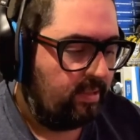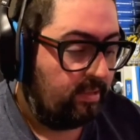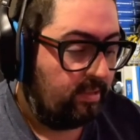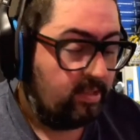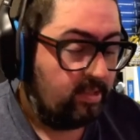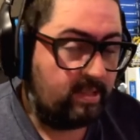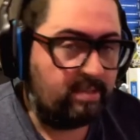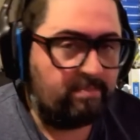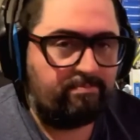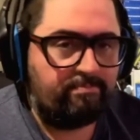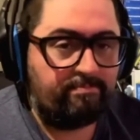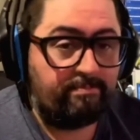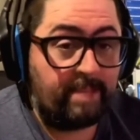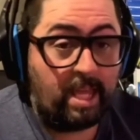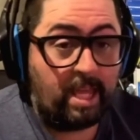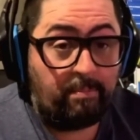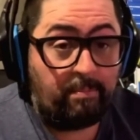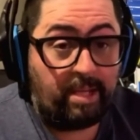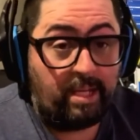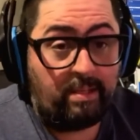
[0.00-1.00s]
just
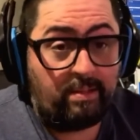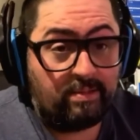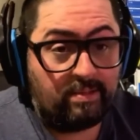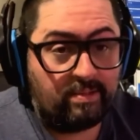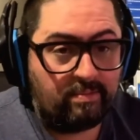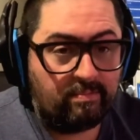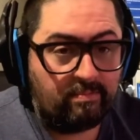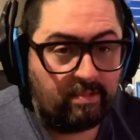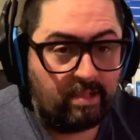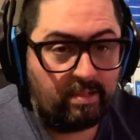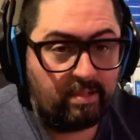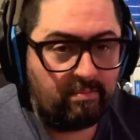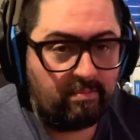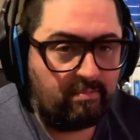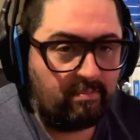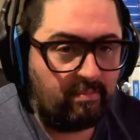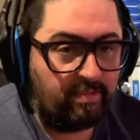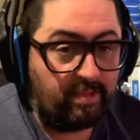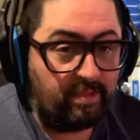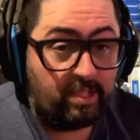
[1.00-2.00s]
campaigns, right?
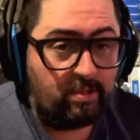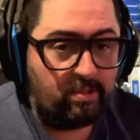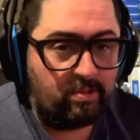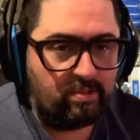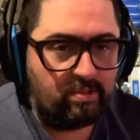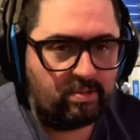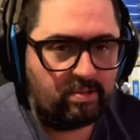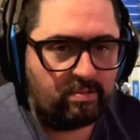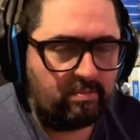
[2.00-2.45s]
Theaters.